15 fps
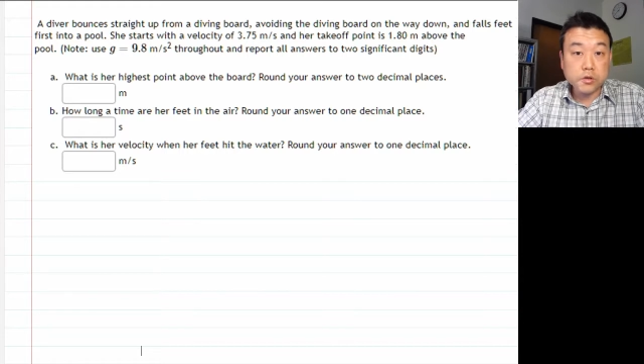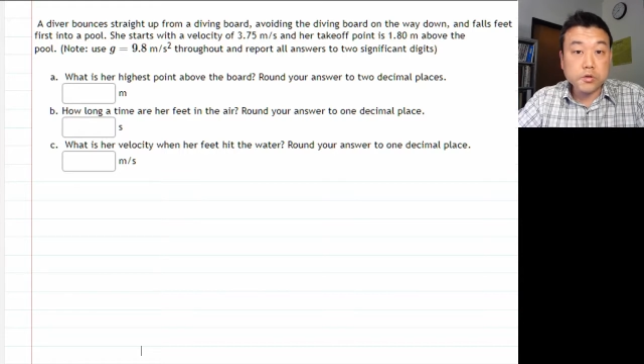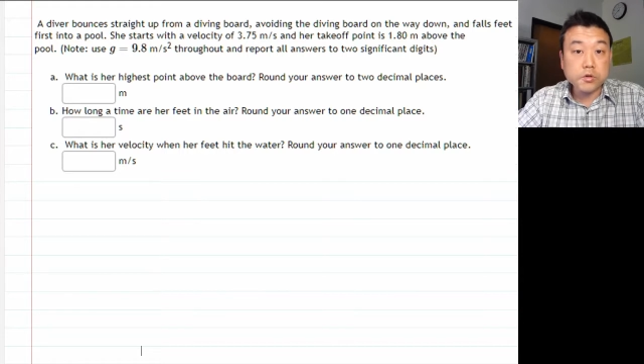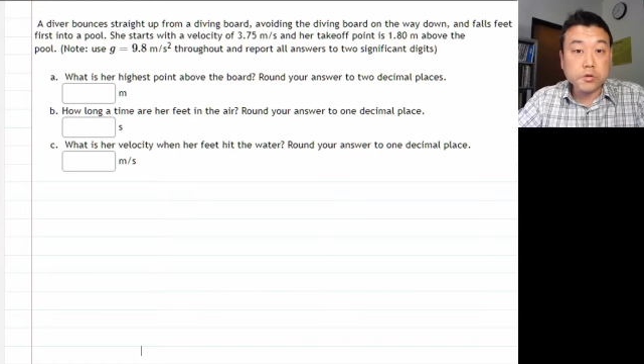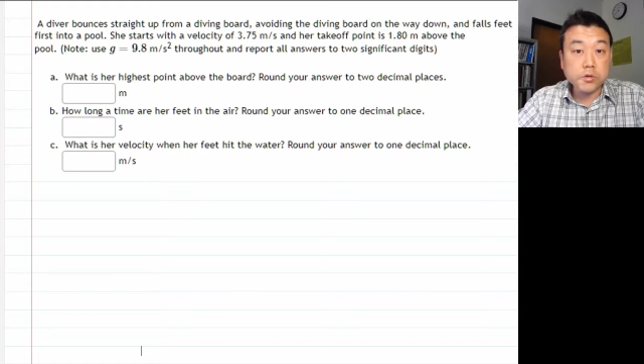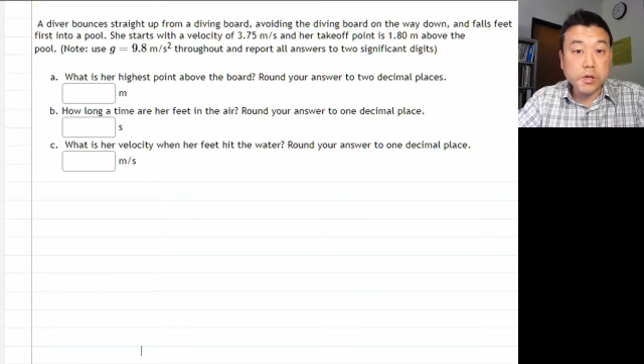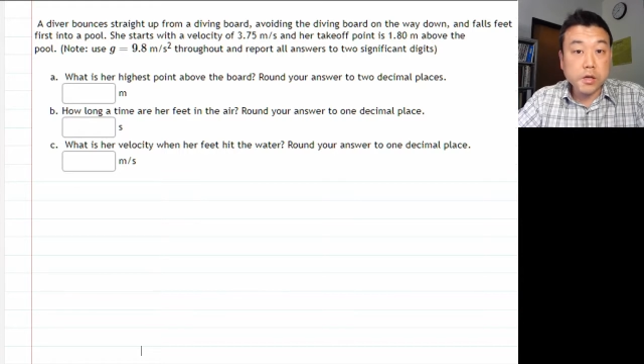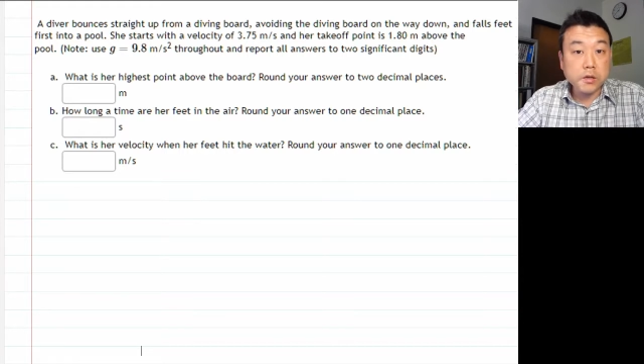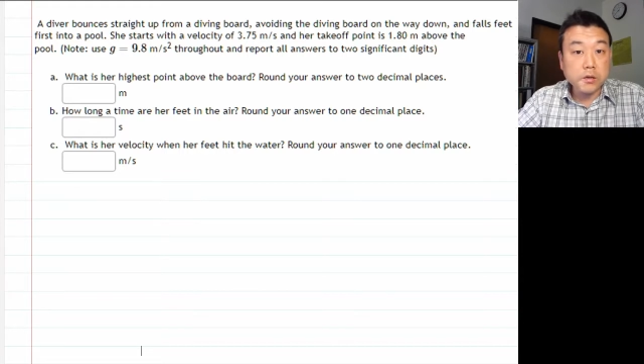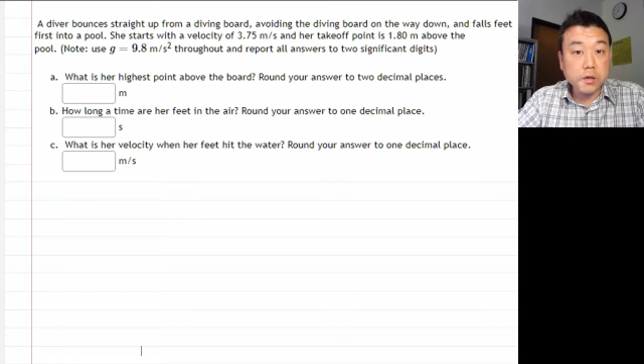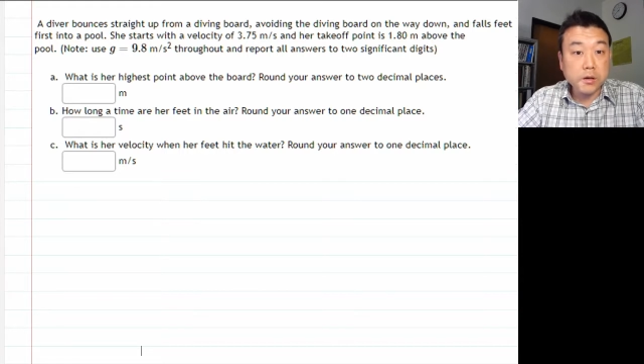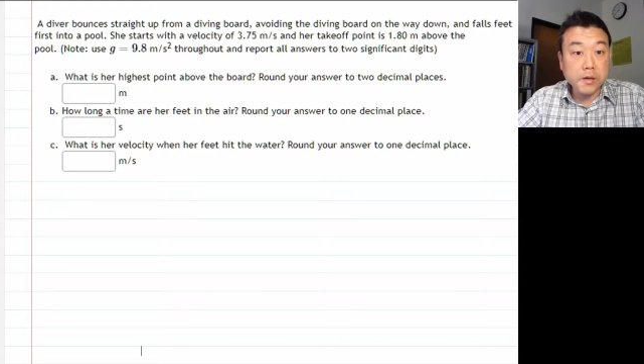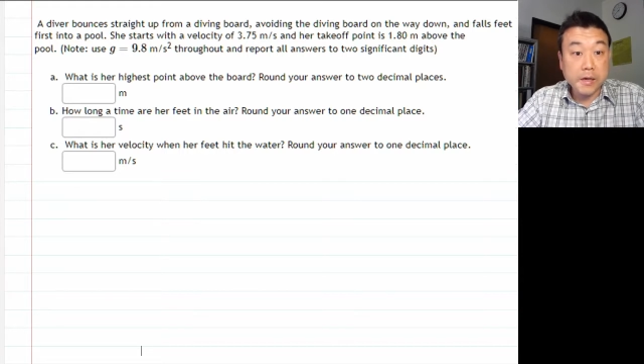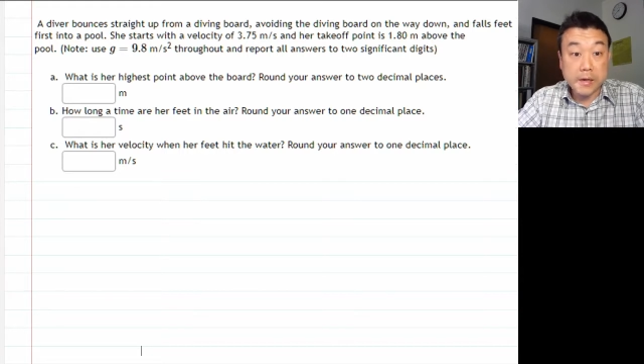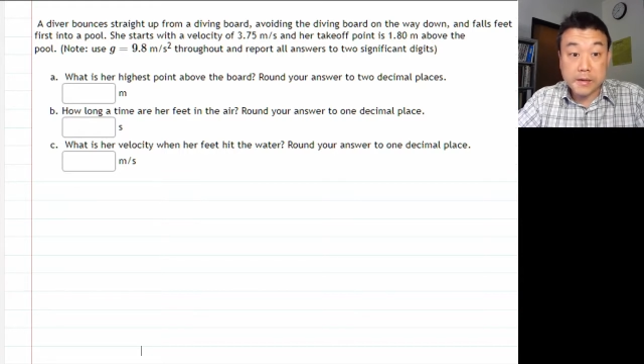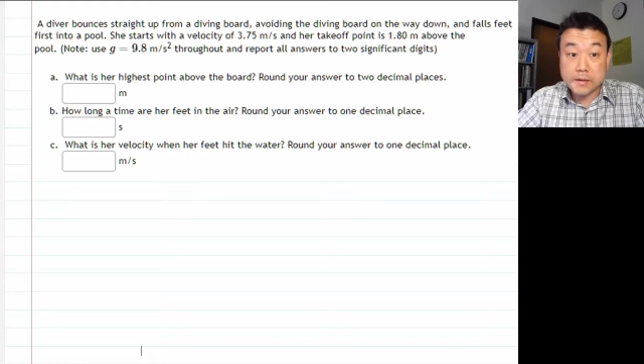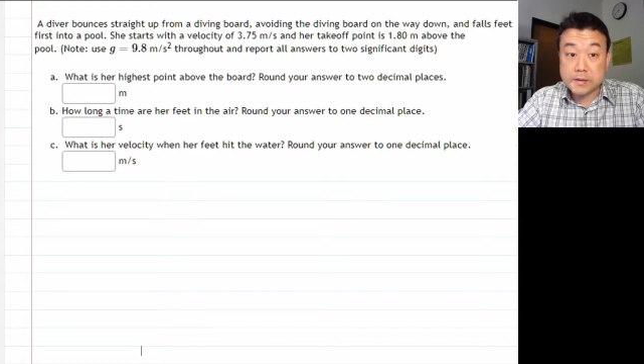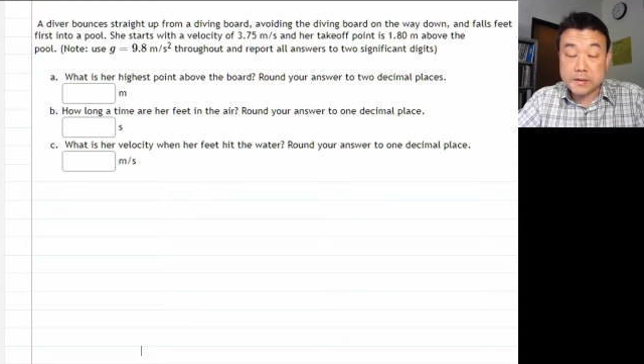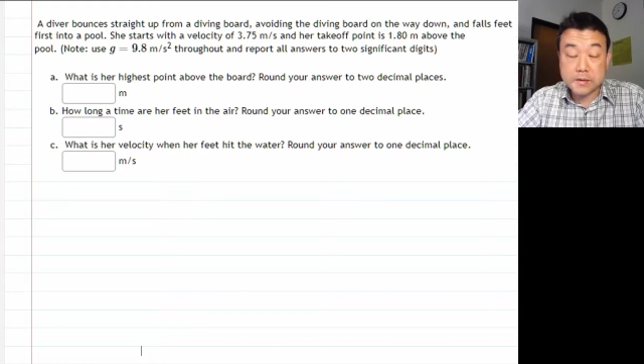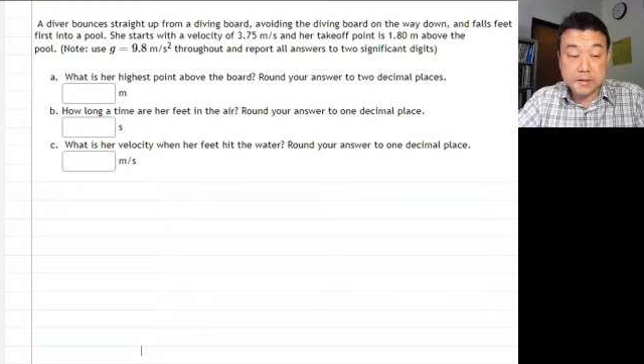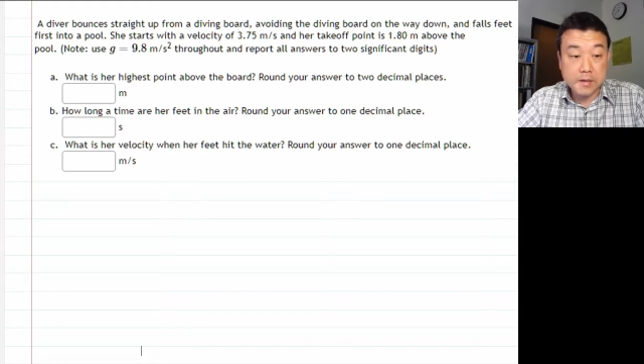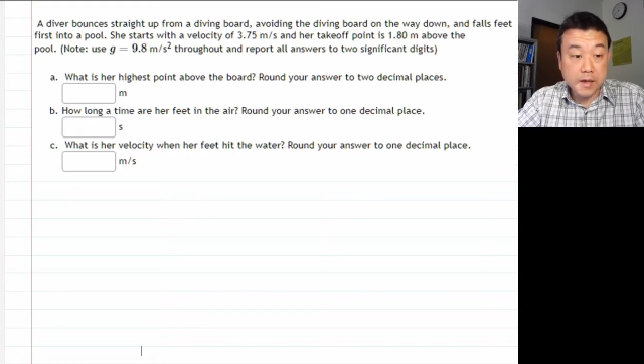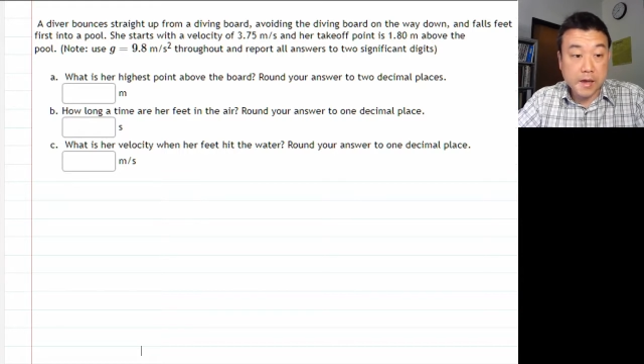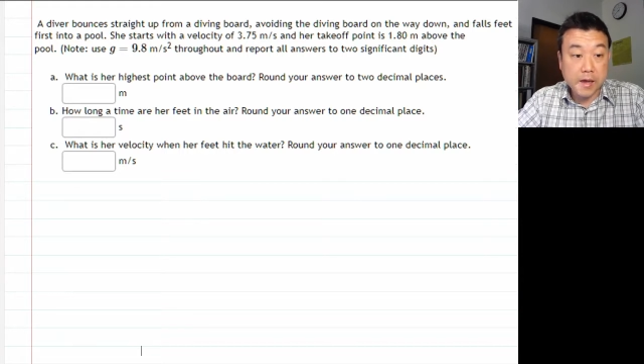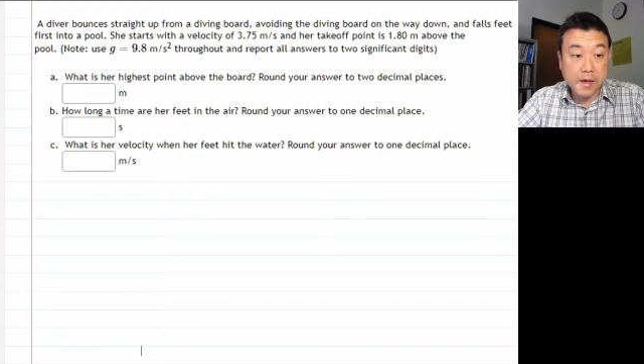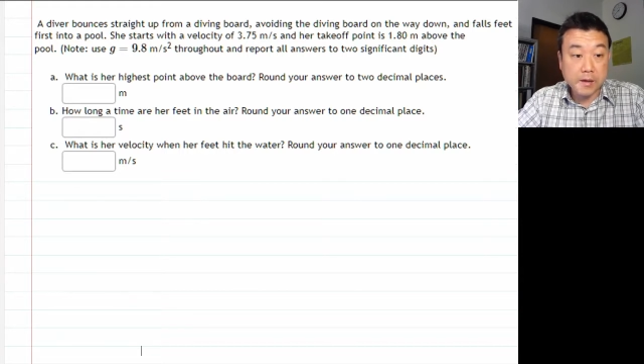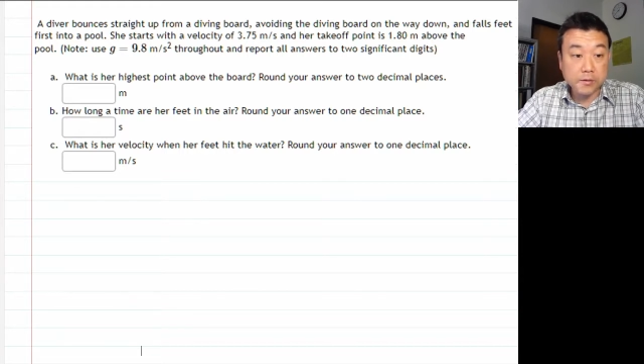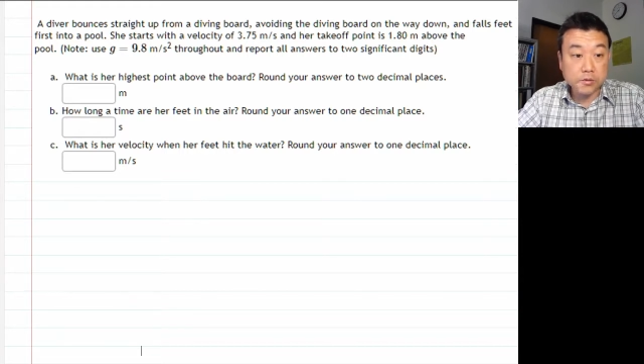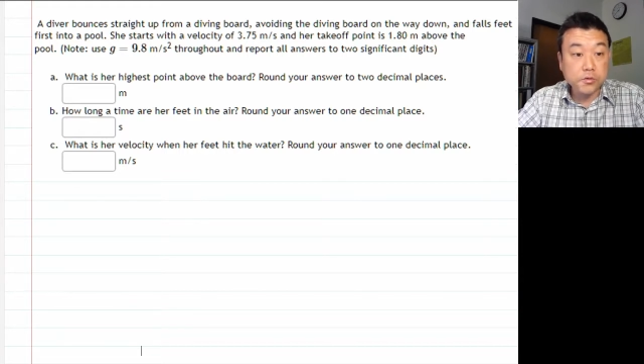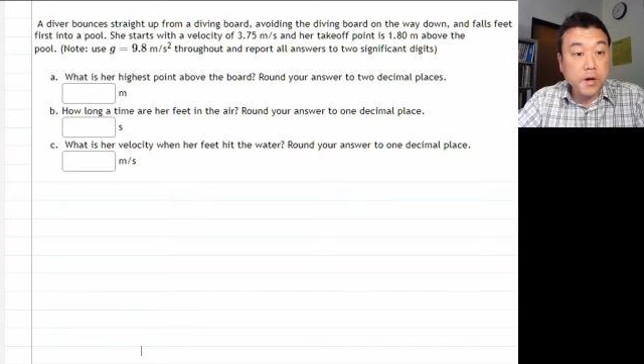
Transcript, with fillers: do look at the hints and